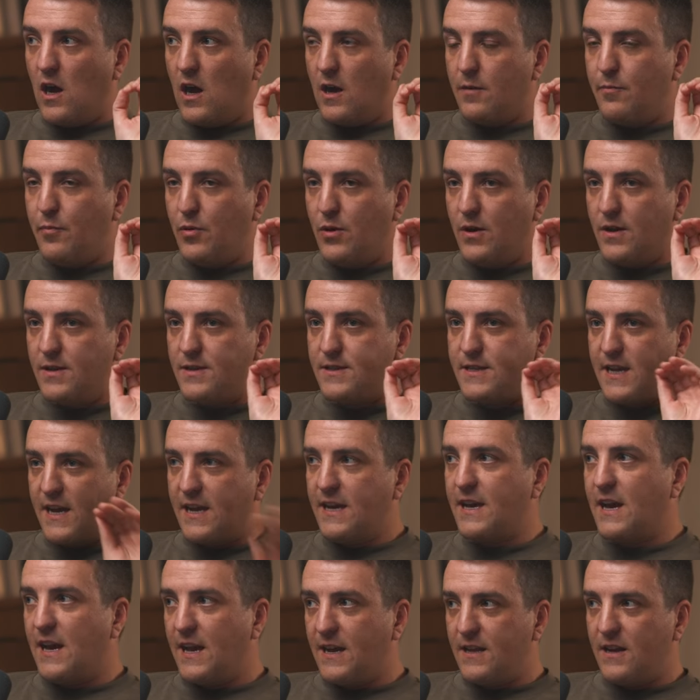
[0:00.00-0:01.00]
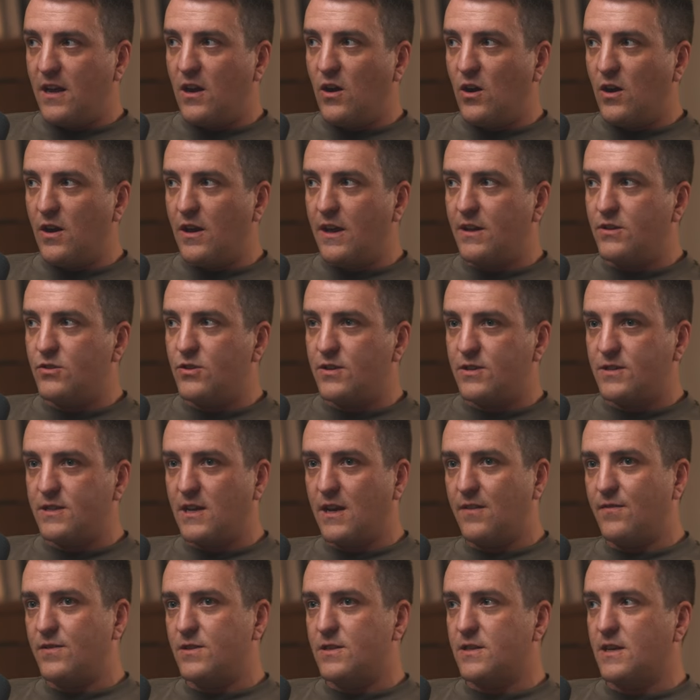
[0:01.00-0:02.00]
I'd put 10K in a high interest
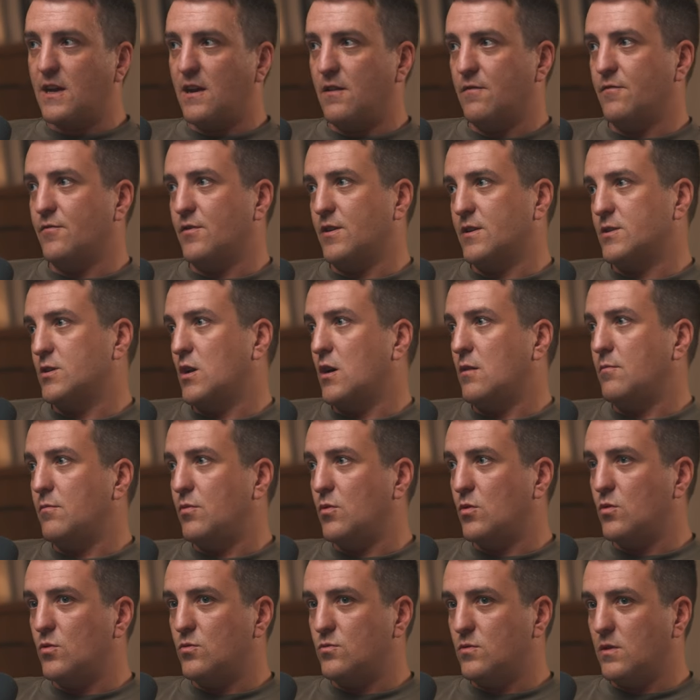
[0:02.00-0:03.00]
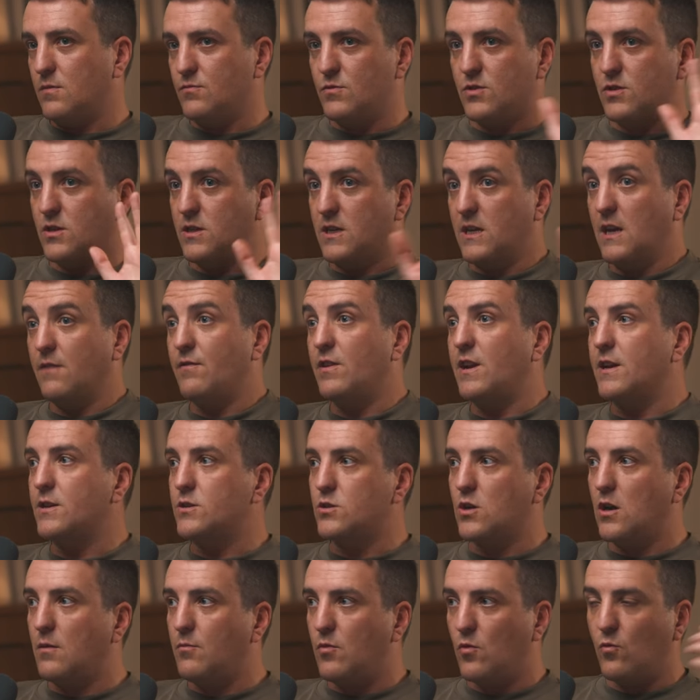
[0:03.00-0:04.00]
savings account, for example. I'm just going to give an
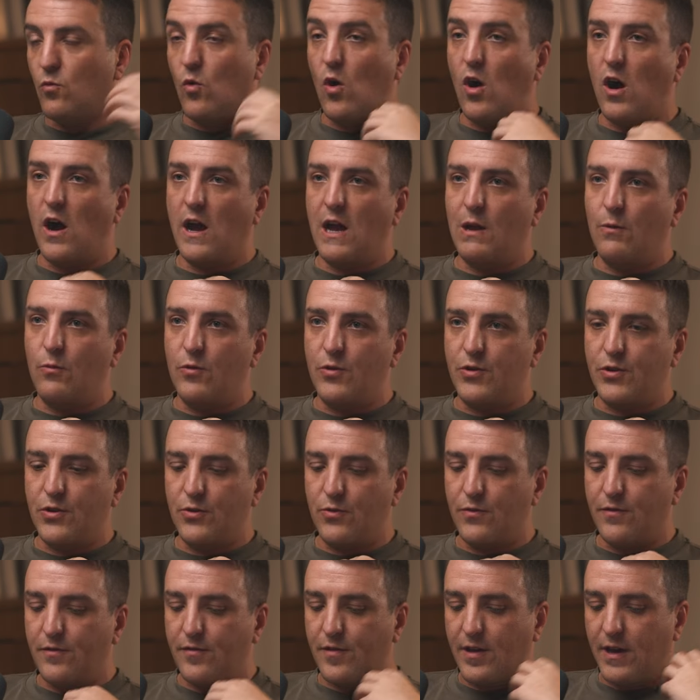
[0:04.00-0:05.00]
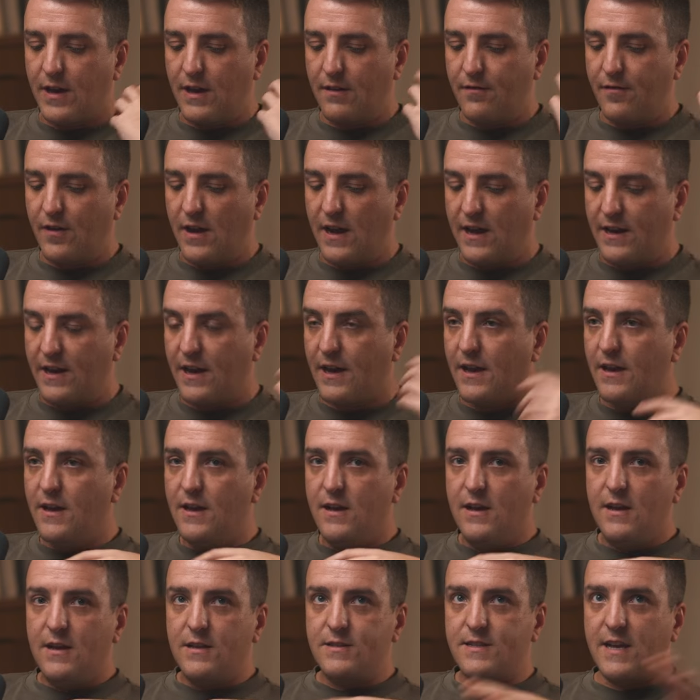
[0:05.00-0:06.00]
example of what I would do if I had it.
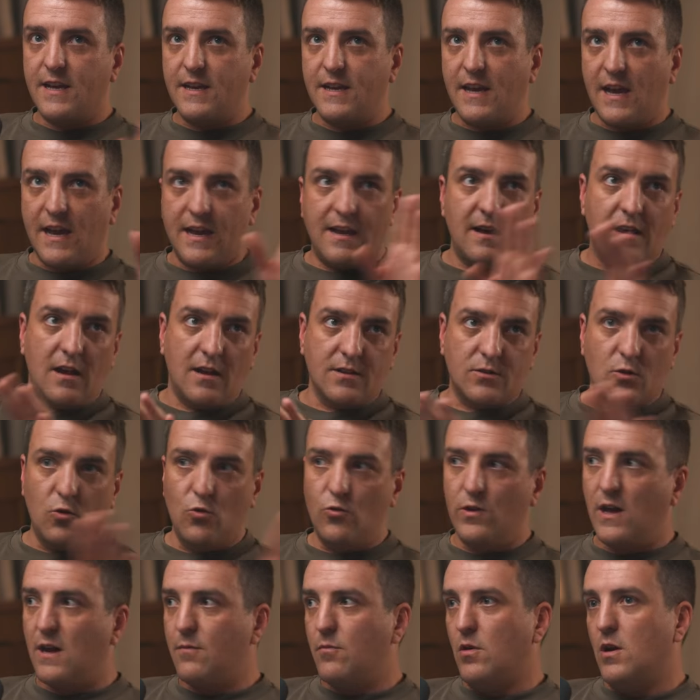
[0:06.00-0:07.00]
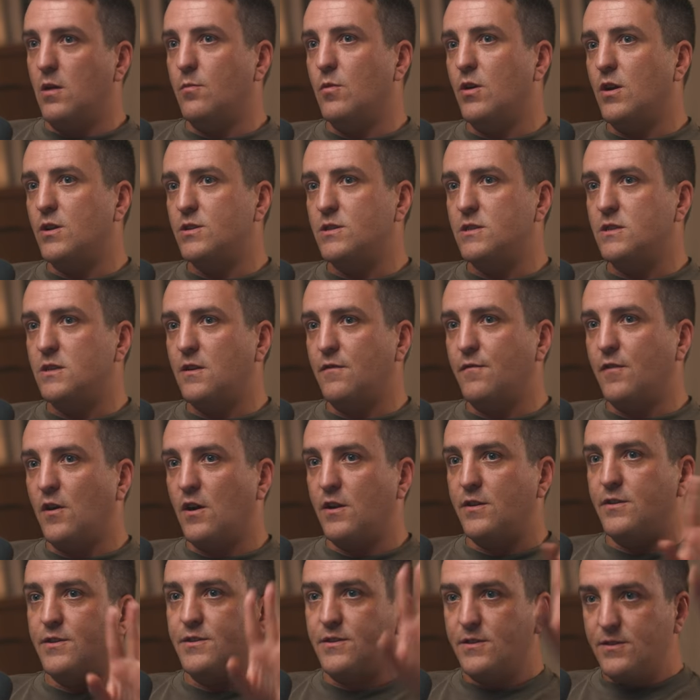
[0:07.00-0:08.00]
10K, I'd call that my emergency
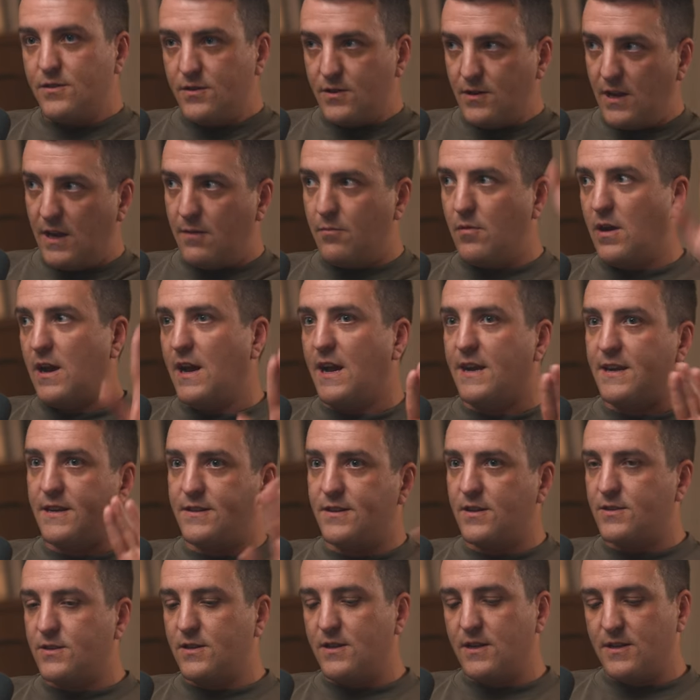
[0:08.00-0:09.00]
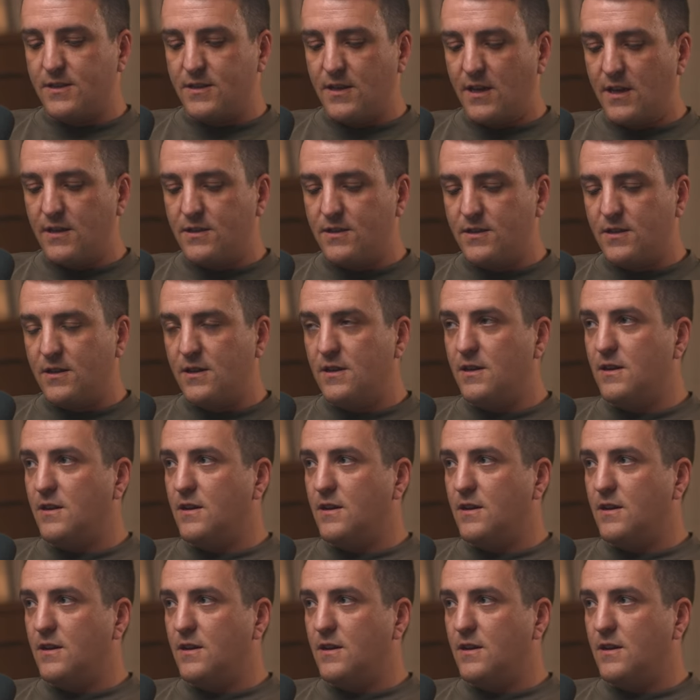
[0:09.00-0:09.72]
fund. In my head, it doesn't exist.